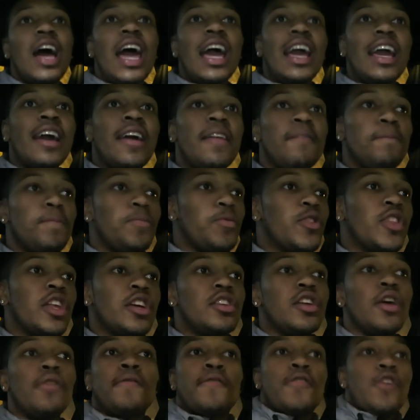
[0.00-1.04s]
And
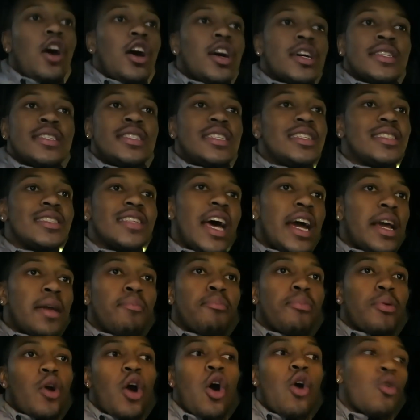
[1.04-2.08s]
the defrost is
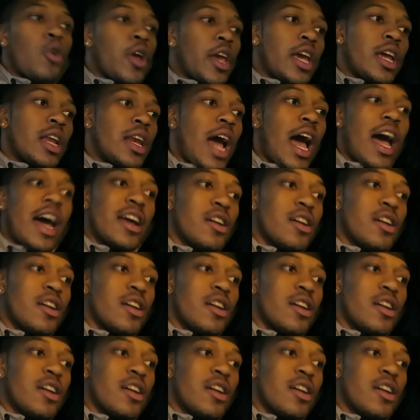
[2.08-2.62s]
like broken.